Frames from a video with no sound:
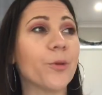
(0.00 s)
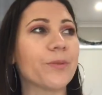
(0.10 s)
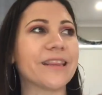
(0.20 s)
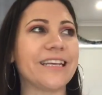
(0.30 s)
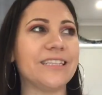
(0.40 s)

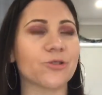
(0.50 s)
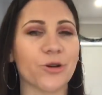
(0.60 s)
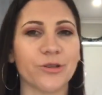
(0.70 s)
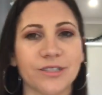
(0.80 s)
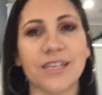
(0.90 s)
Please
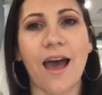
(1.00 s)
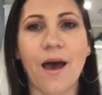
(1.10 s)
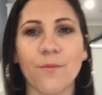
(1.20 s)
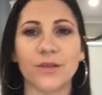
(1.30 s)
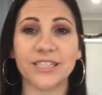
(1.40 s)
don't
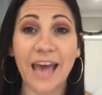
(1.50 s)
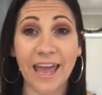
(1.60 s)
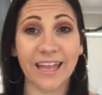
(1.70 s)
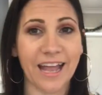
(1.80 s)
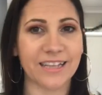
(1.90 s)

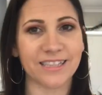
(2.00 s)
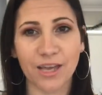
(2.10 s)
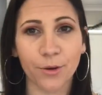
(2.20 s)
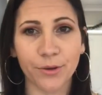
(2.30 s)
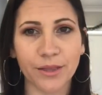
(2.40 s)
take it as the
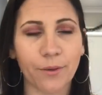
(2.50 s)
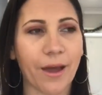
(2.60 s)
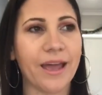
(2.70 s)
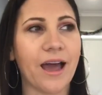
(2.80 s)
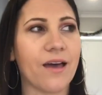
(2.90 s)
only
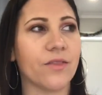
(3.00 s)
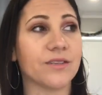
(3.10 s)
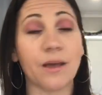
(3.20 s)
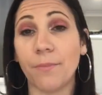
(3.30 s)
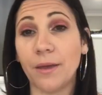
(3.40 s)
way.
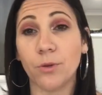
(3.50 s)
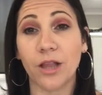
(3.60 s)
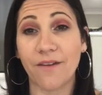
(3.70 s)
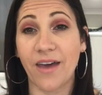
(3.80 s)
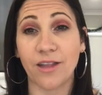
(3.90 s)
Some people
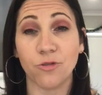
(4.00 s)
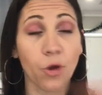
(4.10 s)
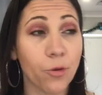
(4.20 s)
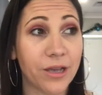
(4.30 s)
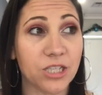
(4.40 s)
have had
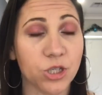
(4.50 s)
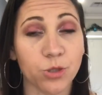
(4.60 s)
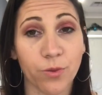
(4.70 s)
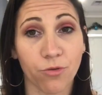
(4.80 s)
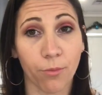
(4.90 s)
no issues
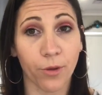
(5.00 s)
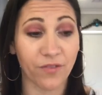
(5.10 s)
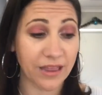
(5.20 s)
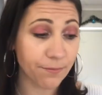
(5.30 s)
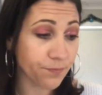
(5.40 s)
with
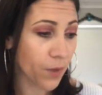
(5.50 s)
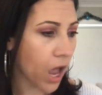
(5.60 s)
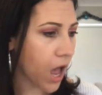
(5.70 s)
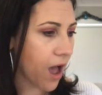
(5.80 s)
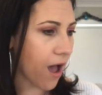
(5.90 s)
removing
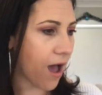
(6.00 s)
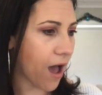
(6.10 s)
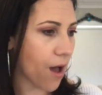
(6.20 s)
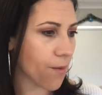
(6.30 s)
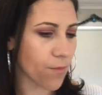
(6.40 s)

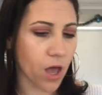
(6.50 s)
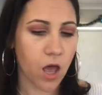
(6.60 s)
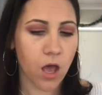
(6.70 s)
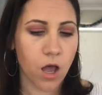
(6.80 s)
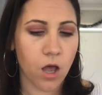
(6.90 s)
them.
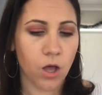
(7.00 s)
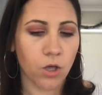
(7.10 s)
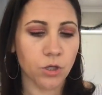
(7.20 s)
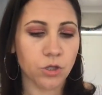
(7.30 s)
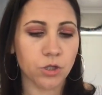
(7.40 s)

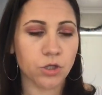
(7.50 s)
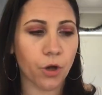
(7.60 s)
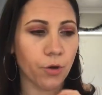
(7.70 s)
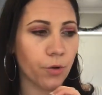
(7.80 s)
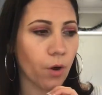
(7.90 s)

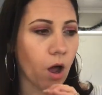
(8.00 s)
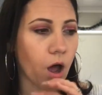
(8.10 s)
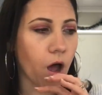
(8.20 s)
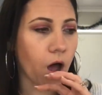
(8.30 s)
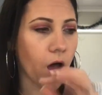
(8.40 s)
So
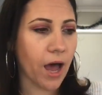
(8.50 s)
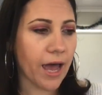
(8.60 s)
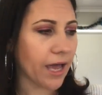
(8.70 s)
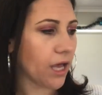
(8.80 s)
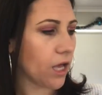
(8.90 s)

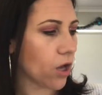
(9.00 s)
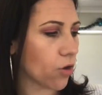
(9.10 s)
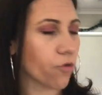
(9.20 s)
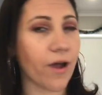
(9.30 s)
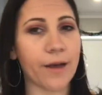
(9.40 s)
I
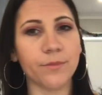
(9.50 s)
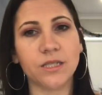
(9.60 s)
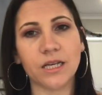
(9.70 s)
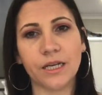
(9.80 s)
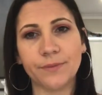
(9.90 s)
grabbed
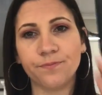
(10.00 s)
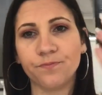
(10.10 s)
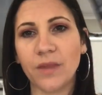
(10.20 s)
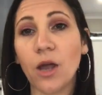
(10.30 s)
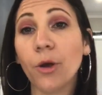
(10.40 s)

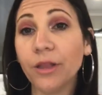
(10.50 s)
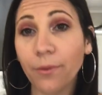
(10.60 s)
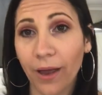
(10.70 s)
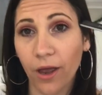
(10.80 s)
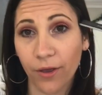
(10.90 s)
the only
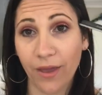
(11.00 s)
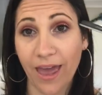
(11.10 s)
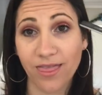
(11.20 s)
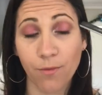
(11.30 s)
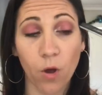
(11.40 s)
way I could
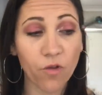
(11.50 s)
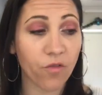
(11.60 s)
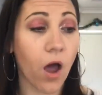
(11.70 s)
get them off.